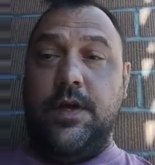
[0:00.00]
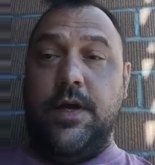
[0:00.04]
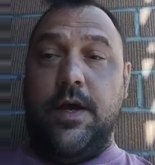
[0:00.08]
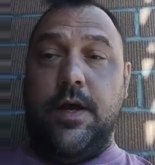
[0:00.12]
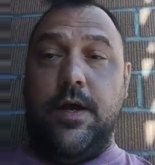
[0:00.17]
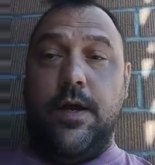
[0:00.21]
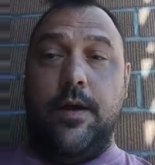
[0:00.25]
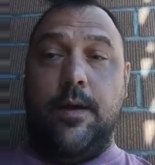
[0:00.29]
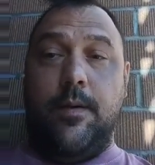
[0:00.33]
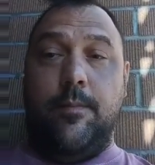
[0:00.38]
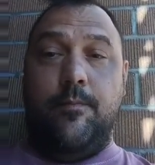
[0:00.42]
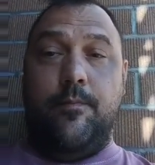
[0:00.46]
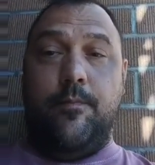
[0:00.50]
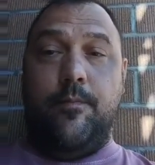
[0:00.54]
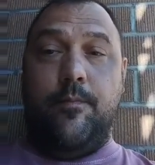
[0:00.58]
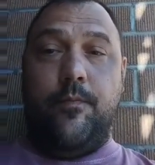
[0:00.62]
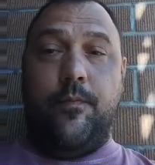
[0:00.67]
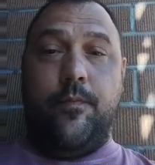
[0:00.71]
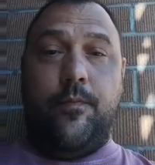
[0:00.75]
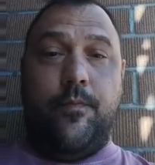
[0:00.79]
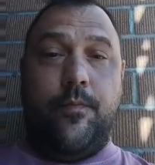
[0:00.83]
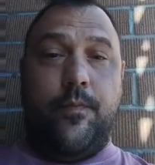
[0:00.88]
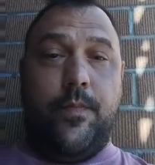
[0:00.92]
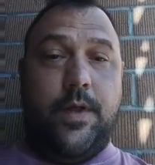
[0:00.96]

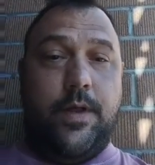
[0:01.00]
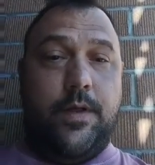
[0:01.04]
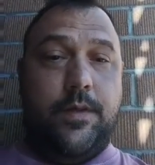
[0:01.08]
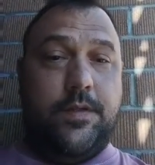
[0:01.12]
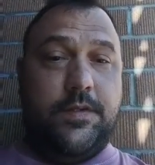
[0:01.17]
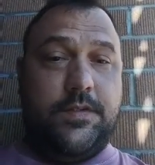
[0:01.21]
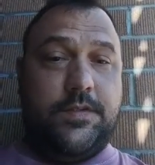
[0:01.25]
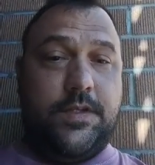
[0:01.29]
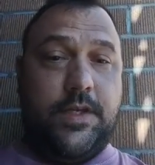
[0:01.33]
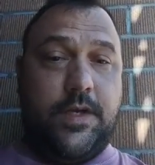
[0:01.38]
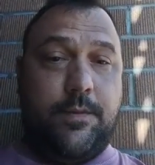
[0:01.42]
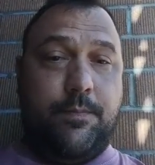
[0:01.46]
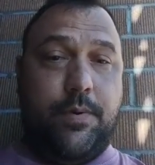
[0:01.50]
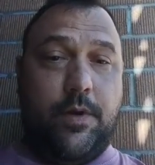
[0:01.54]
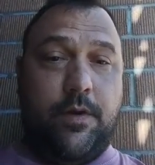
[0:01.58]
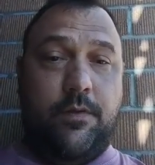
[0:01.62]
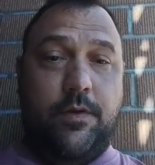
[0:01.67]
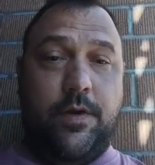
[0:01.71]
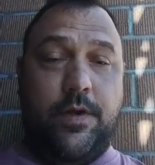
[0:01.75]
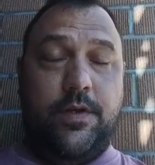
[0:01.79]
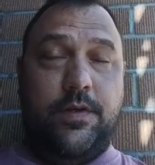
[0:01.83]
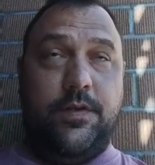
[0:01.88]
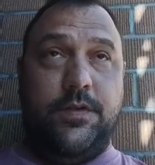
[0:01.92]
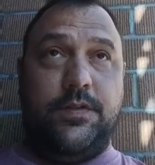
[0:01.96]
the sick
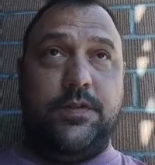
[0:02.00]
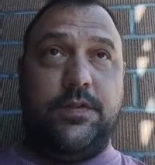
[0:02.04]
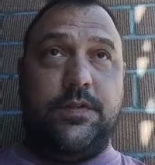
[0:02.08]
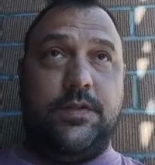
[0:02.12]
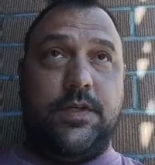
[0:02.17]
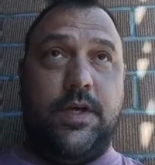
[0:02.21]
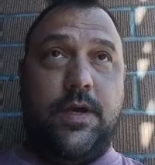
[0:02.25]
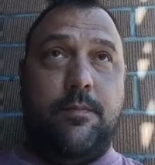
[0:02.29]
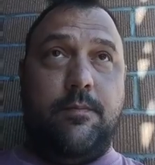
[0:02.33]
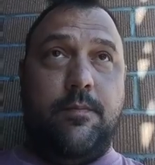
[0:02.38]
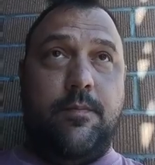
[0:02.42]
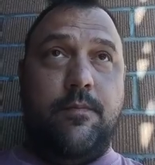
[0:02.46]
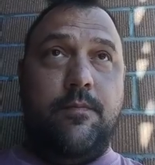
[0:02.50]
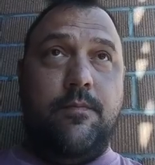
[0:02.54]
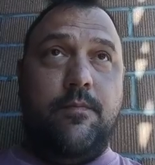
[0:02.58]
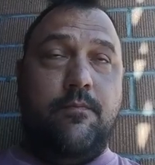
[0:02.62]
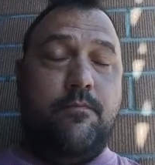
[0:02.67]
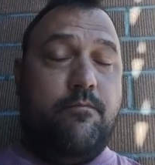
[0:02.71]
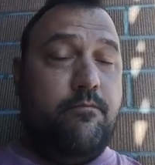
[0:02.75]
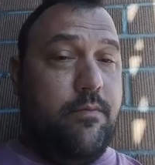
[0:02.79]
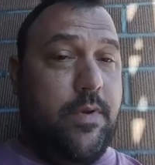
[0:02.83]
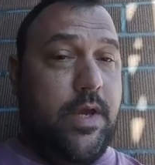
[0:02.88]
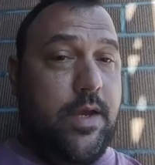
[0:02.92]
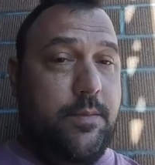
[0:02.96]
part is
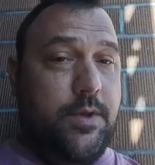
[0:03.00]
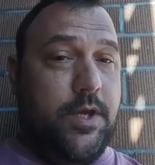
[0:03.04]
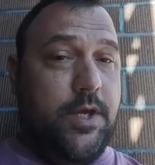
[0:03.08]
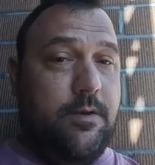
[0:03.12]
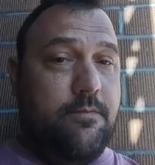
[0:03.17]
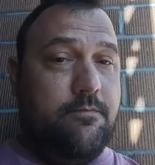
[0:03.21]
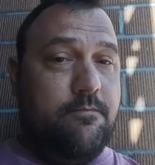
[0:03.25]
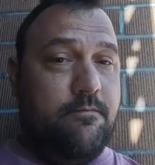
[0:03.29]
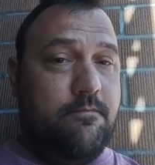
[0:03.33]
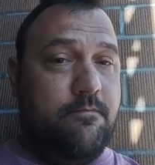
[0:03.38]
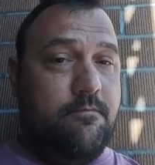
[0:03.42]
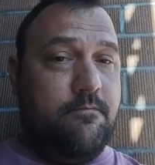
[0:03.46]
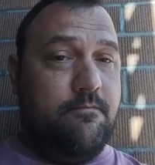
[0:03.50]
maybe